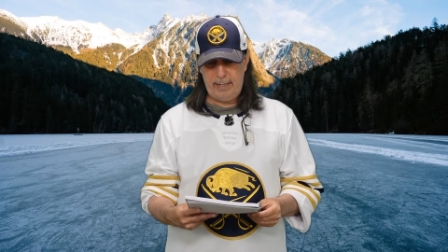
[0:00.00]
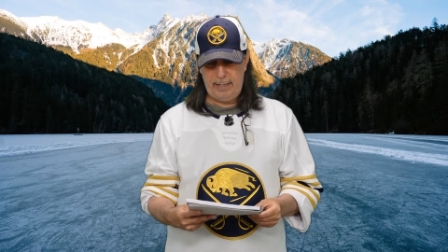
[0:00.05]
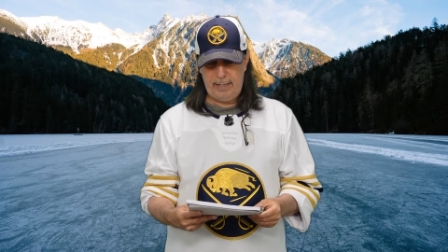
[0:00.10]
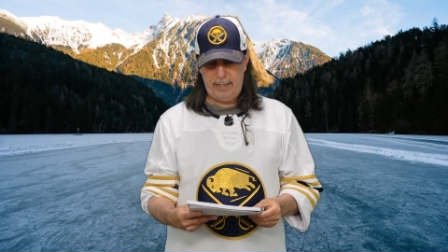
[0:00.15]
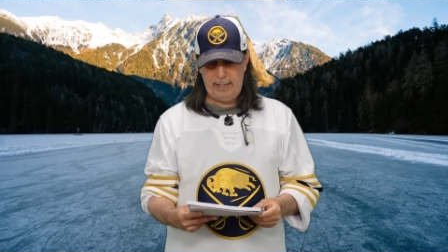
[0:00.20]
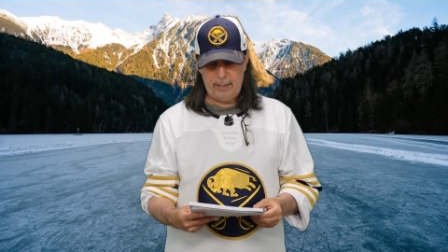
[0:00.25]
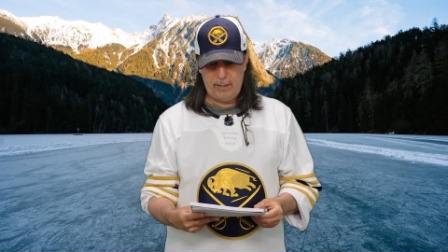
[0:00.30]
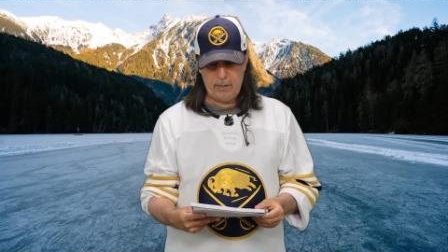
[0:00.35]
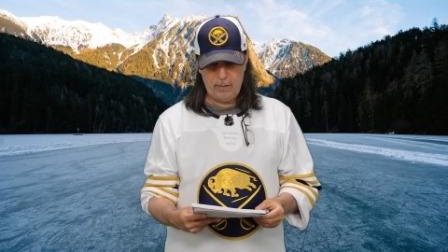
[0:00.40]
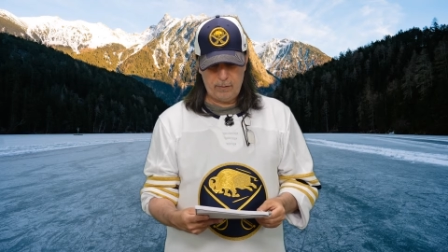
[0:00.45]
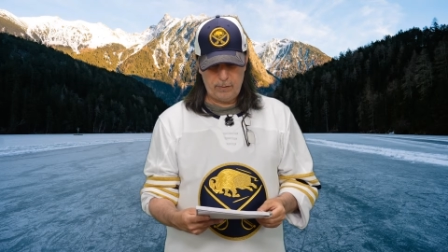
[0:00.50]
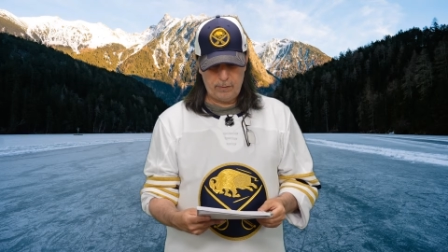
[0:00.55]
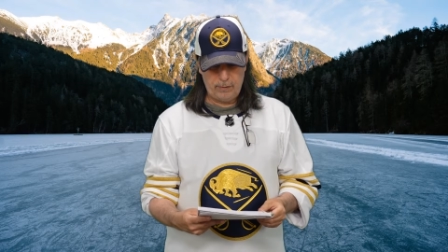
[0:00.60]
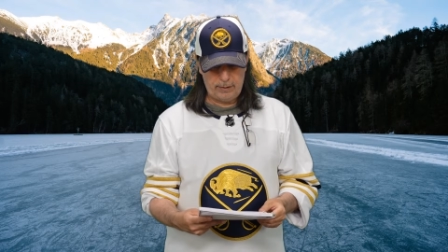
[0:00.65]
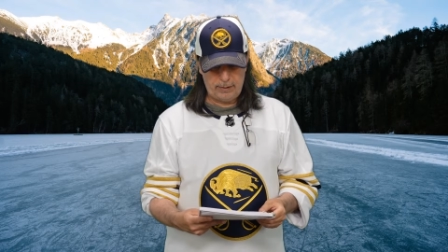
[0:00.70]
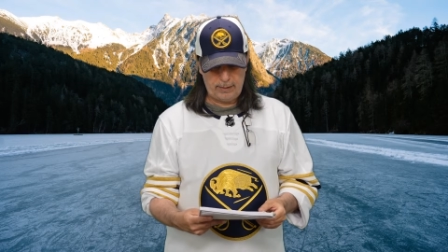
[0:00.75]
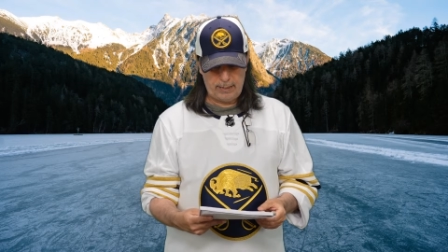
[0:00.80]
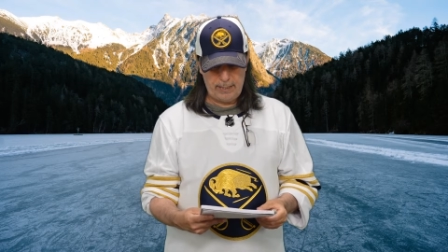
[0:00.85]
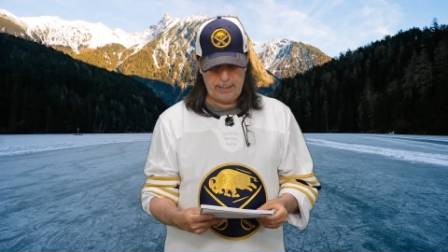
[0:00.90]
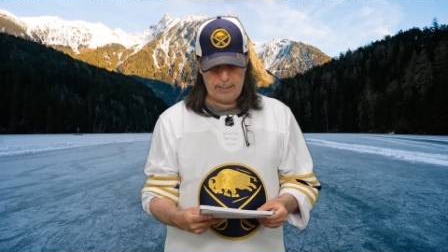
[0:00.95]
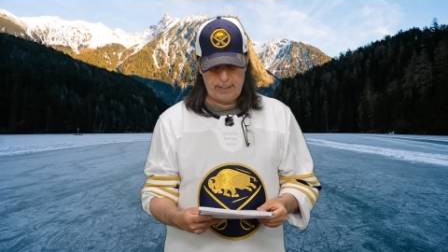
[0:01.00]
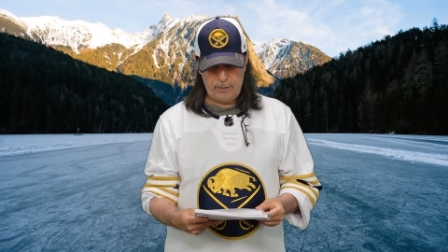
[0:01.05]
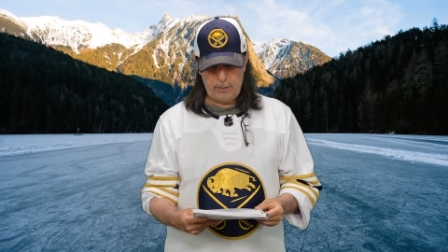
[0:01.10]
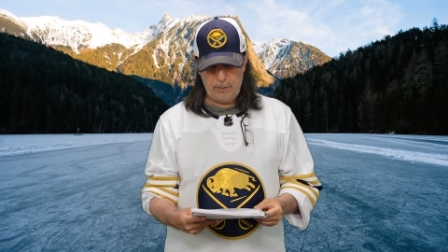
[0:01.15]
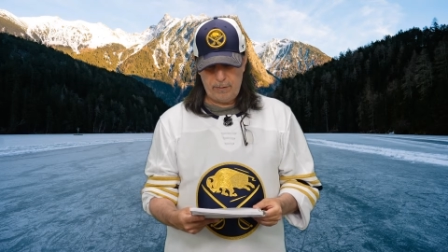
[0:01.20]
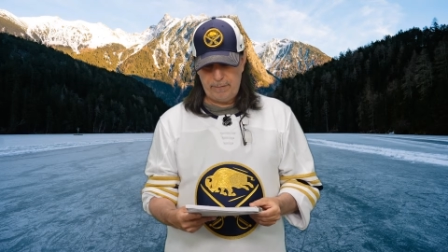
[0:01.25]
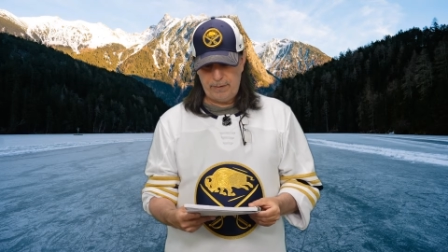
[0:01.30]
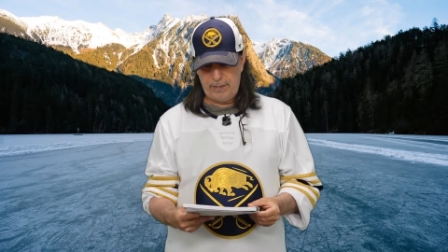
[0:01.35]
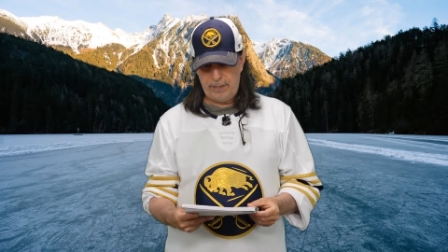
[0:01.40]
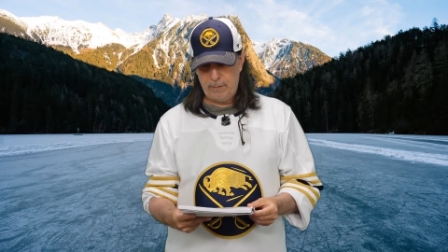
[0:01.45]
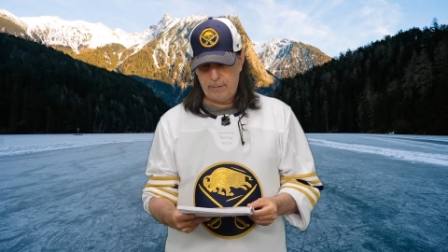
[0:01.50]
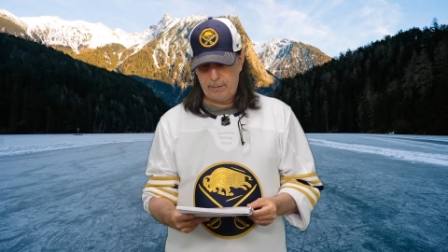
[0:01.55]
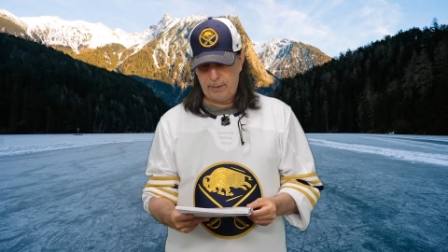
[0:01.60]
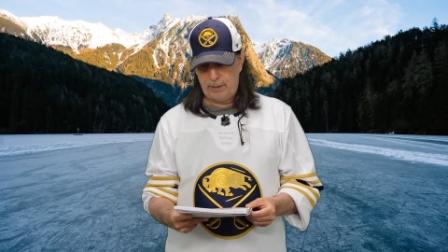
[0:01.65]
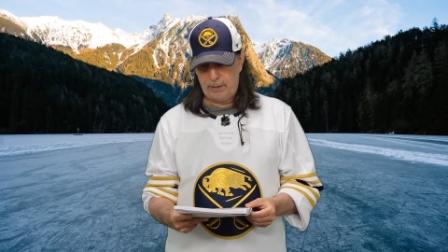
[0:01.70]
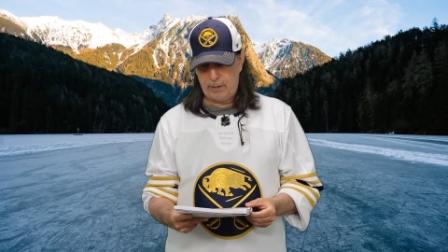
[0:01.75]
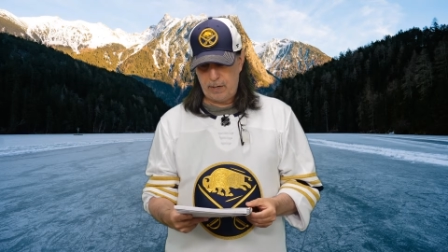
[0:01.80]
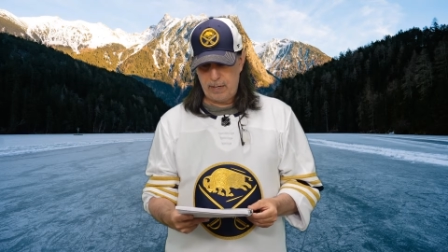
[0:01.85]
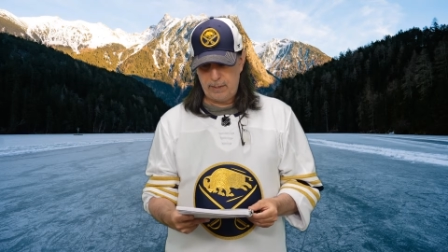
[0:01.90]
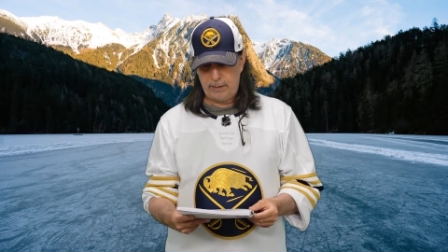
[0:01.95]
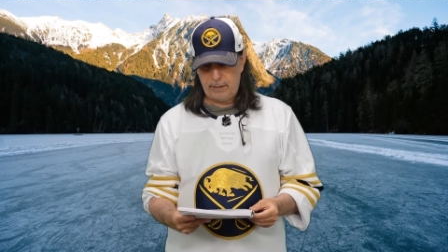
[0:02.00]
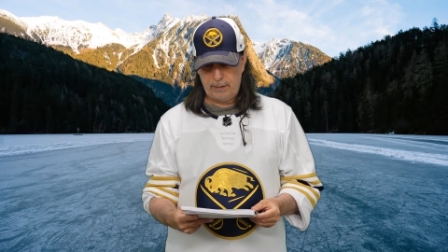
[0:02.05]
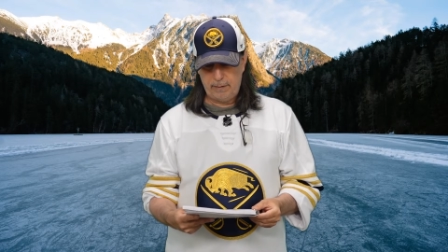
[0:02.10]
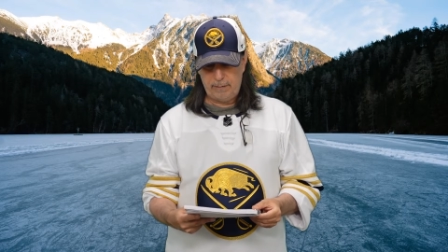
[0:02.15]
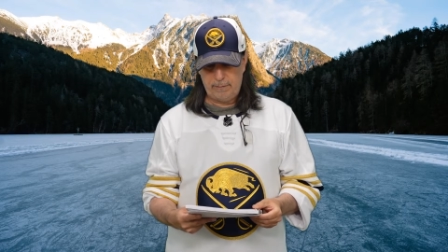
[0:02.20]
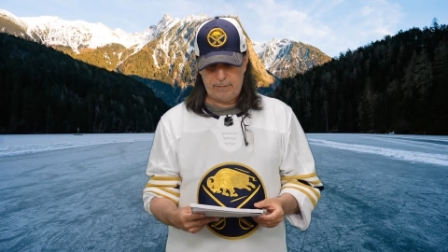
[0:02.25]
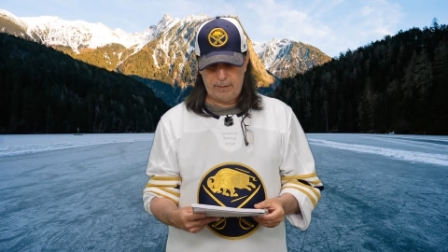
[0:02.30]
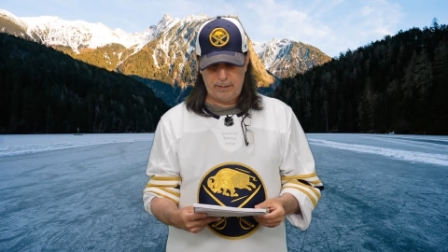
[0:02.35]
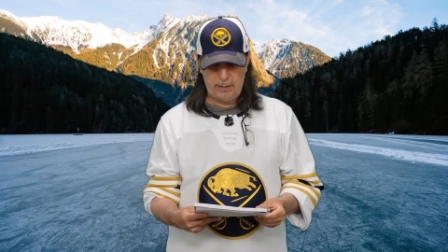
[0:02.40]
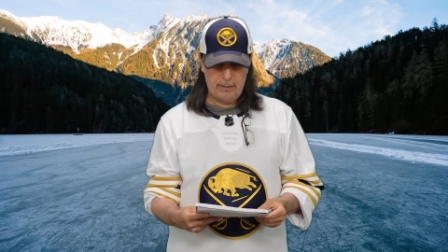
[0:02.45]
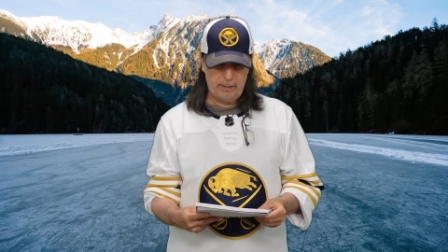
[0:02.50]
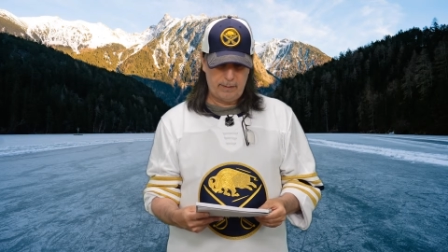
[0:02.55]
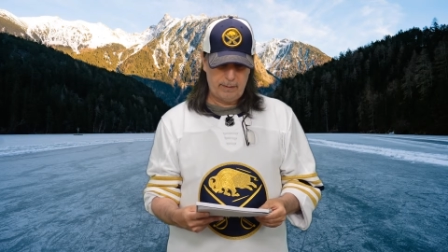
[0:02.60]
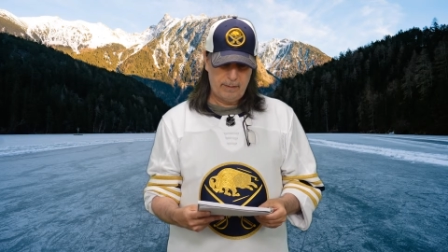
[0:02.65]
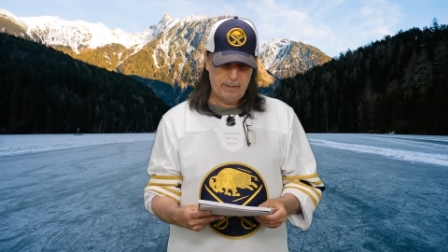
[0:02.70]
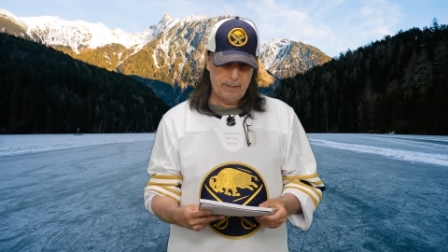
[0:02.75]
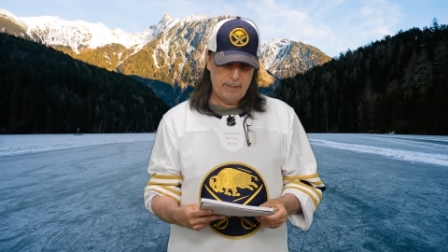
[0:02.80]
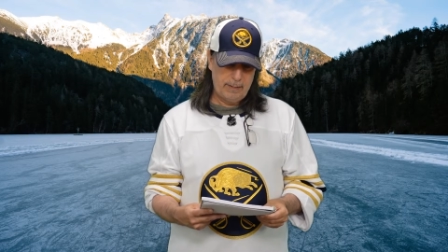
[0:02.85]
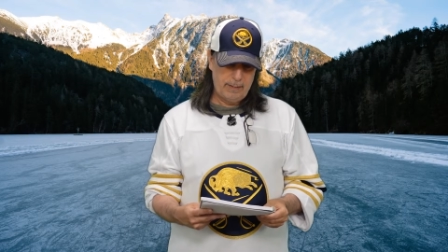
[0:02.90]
He goes, can you do a video on the thoughts of the